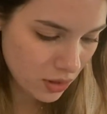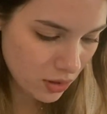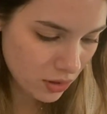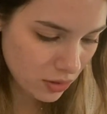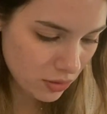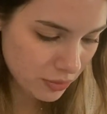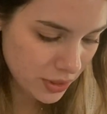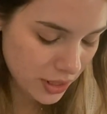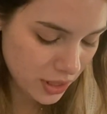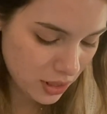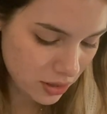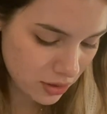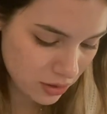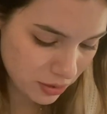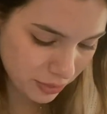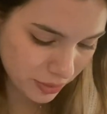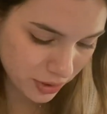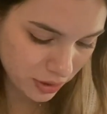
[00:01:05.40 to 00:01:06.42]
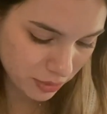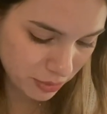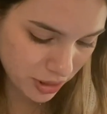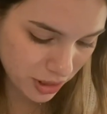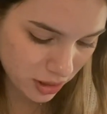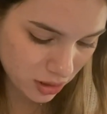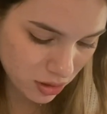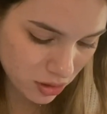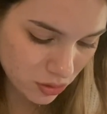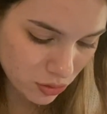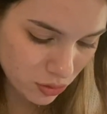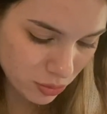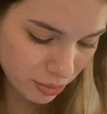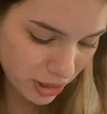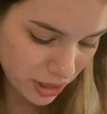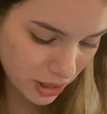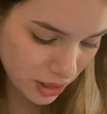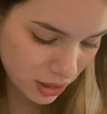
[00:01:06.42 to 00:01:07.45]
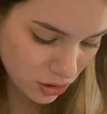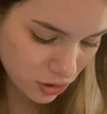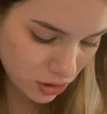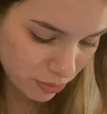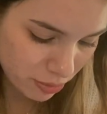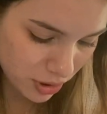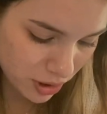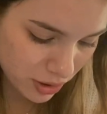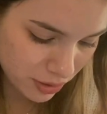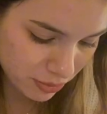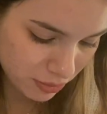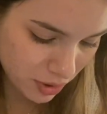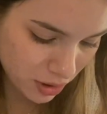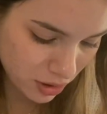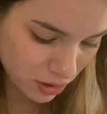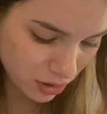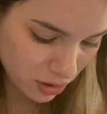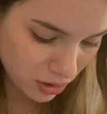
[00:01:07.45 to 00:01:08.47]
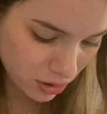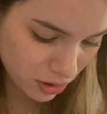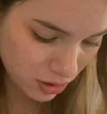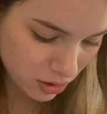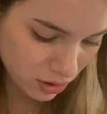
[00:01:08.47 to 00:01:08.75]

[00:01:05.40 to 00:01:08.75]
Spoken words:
Alrighty, so we're gonna make a new page at the bottom here.